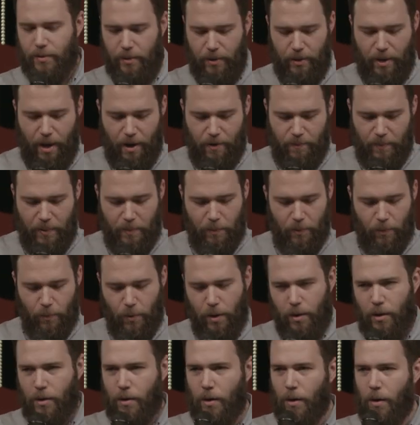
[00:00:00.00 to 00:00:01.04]
A lot of people
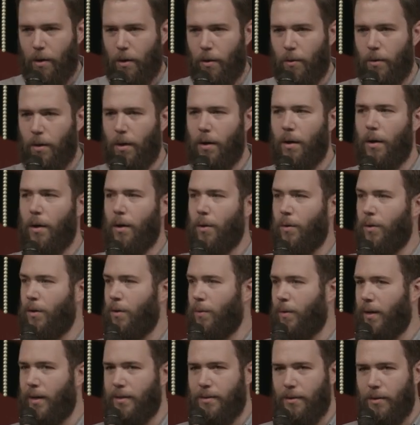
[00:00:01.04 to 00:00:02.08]
want to know what
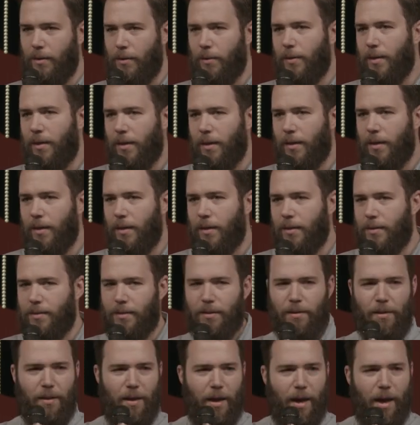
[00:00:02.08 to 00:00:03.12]
do I do with this
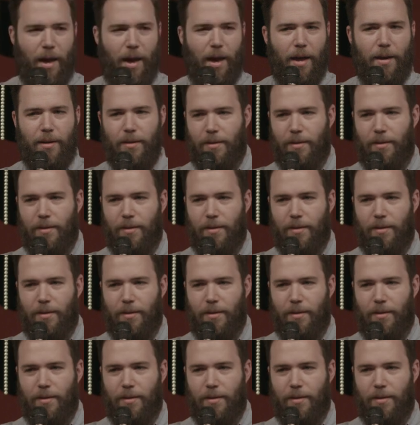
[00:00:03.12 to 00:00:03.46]
and that,